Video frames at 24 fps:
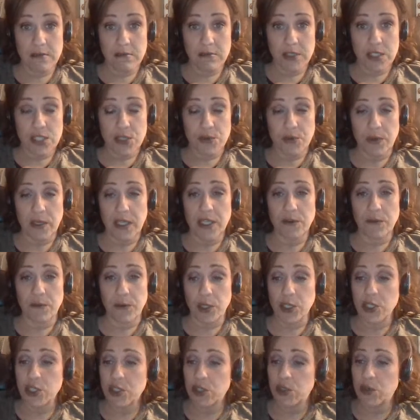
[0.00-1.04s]
so
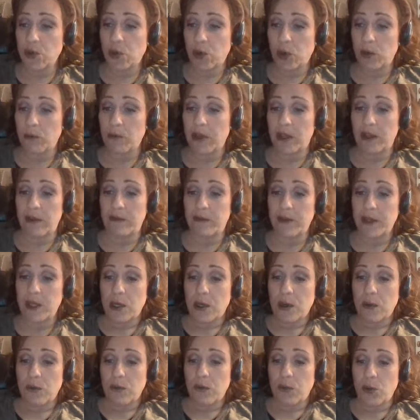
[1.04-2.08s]
inverse norm of
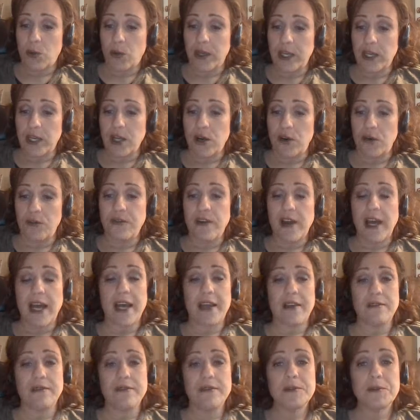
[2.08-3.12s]

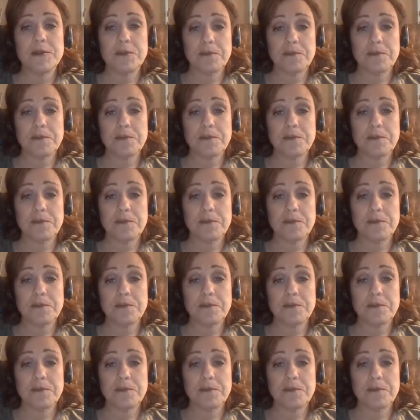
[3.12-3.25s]
0.05.